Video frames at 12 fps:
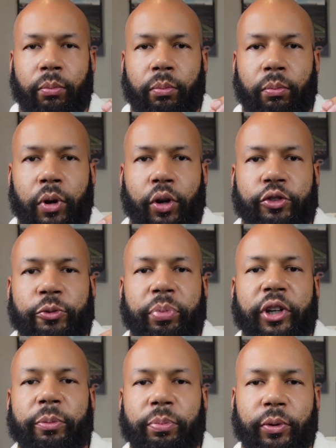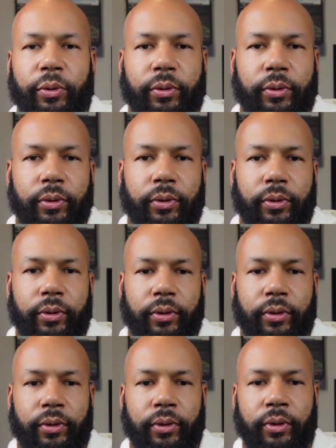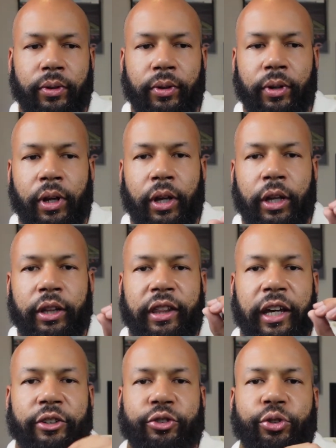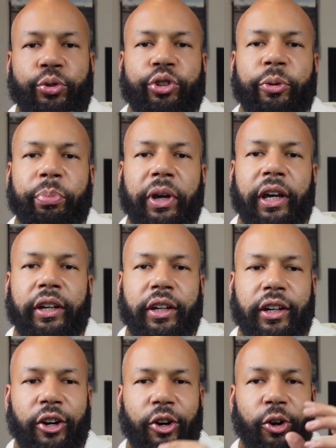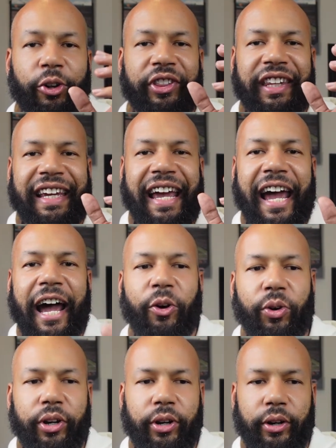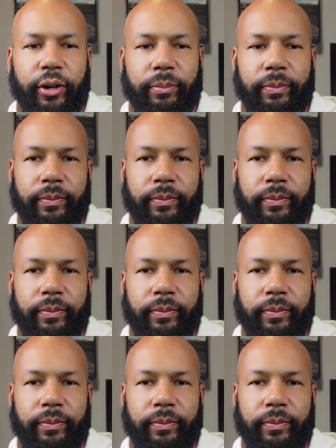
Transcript: most people, they're too dependent on the outcome.